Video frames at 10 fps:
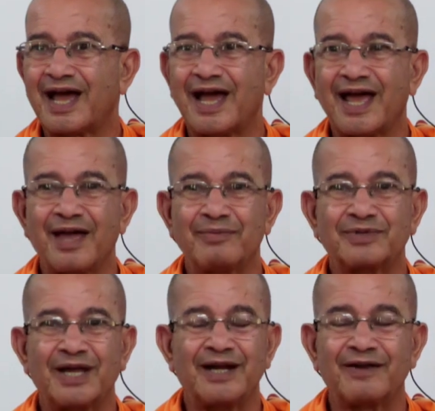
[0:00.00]
I am
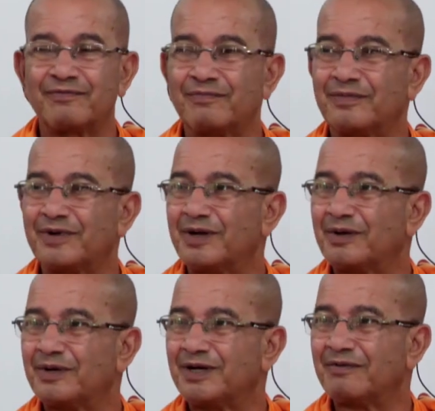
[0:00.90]
child of
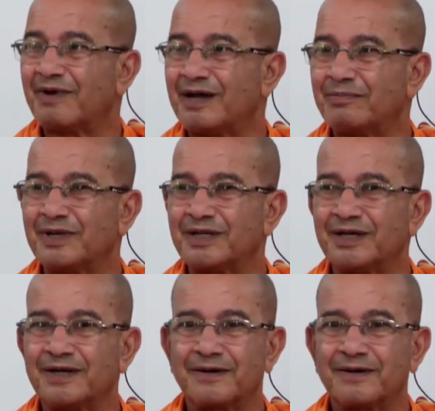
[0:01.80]
divine mother.